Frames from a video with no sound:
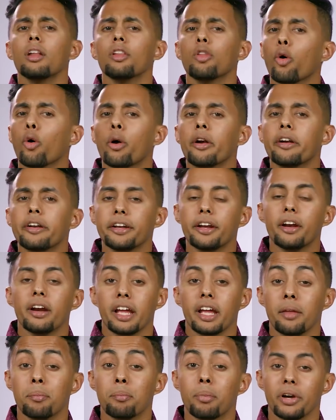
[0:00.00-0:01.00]
Lowering your
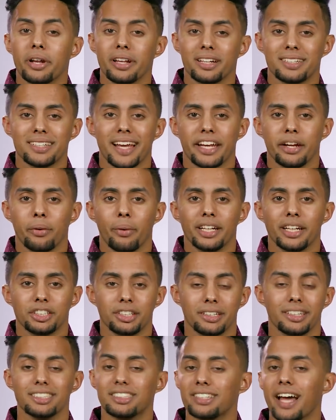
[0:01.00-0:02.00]
input
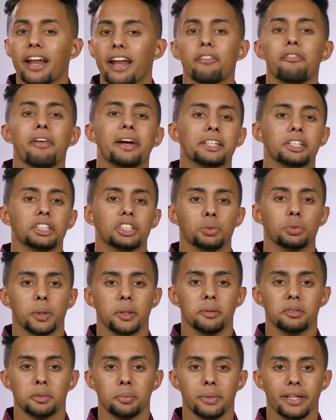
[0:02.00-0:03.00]
attenuation does not affect your
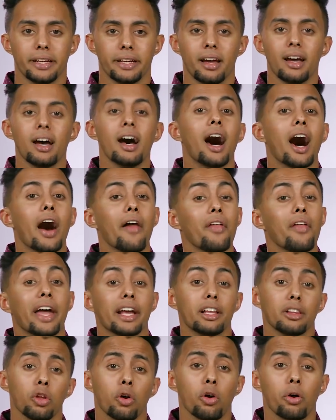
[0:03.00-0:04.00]
sweep speed,
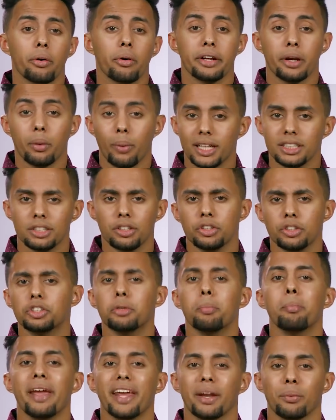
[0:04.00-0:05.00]
unlike lowering your
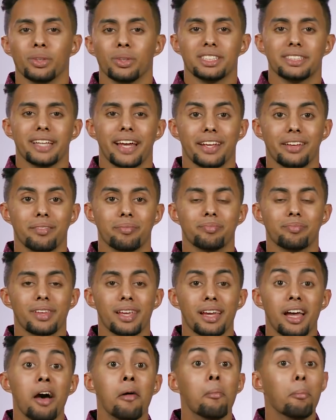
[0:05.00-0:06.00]
resolution bandwidth setting.
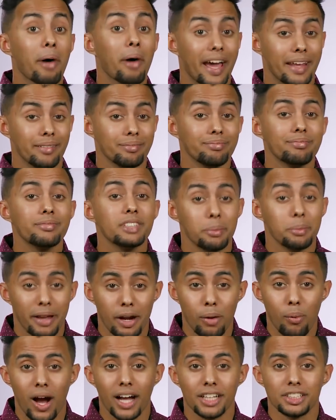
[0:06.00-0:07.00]
But you
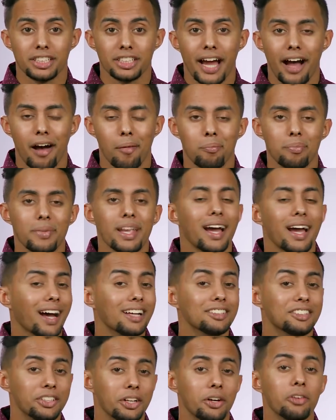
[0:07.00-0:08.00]
better watch out.
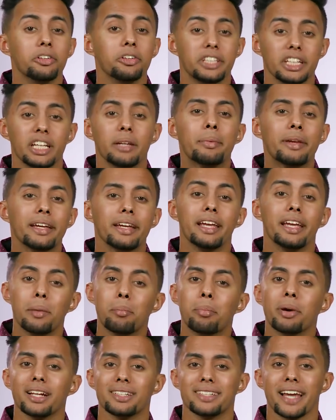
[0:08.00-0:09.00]
A 0 dB
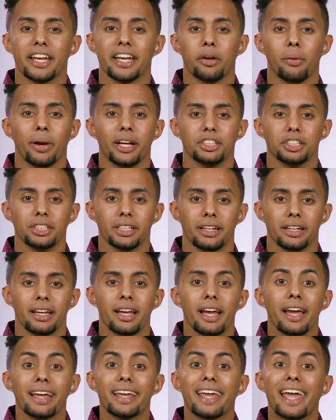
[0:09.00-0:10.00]
input attenuation
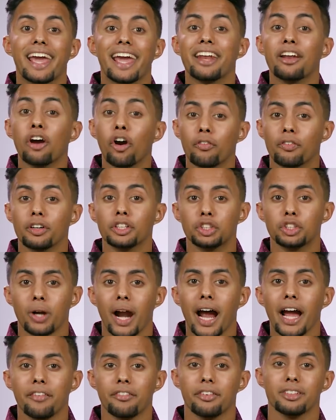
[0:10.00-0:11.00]
can
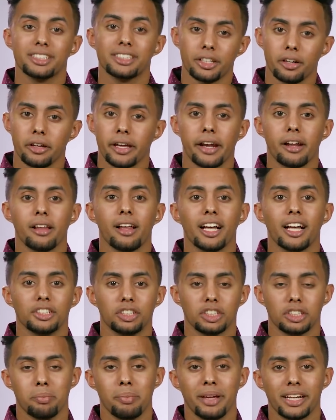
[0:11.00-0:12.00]
overdrive your signal
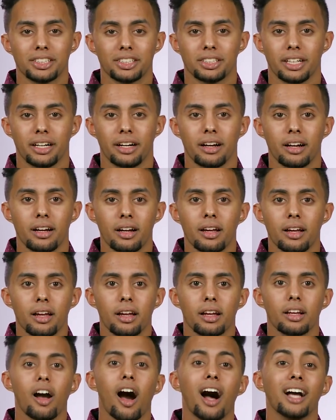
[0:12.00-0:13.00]
analyzer's mixer,
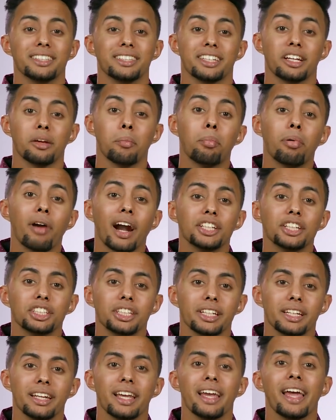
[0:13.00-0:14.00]
causing
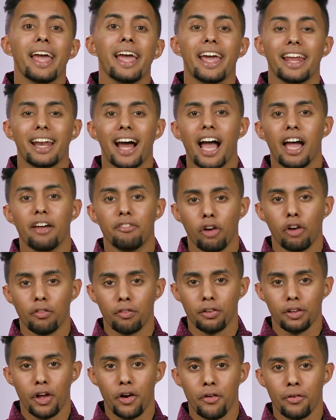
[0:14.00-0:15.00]
compression and IF
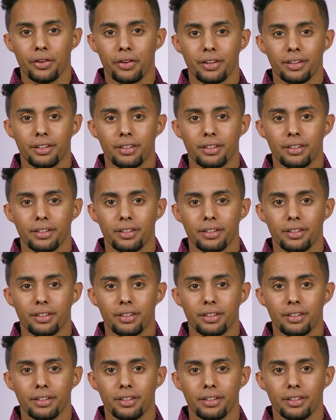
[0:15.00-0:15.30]
overload.